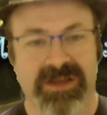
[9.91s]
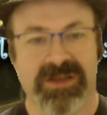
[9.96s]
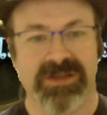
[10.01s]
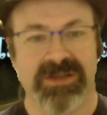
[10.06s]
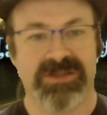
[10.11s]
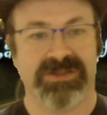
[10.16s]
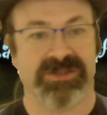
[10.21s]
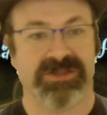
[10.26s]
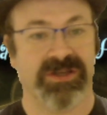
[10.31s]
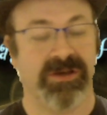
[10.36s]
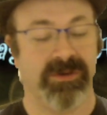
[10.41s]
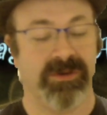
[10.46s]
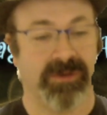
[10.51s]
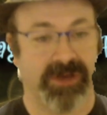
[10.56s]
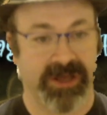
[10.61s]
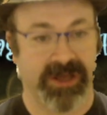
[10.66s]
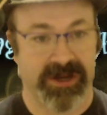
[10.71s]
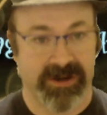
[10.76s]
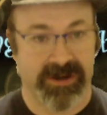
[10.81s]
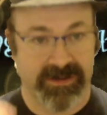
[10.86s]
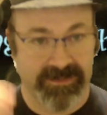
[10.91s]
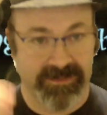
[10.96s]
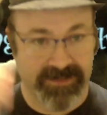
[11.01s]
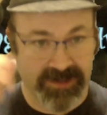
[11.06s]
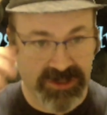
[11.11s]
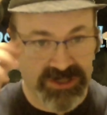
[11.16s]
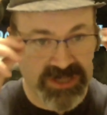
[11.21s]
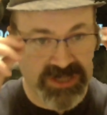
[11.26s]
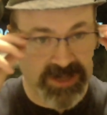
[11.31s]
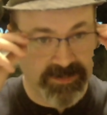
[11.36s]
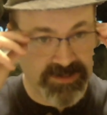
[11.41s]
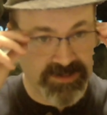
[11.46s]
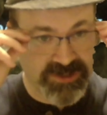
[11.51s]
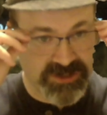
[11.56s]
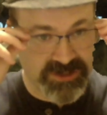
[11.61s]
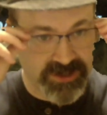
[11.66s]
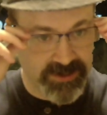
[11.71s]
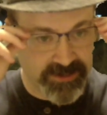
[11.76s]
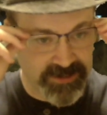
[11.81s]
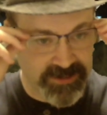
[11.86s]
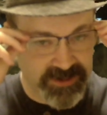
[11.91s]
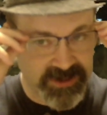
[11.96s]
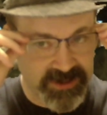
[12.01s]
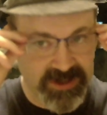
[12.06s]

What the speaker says: So, in our first episode,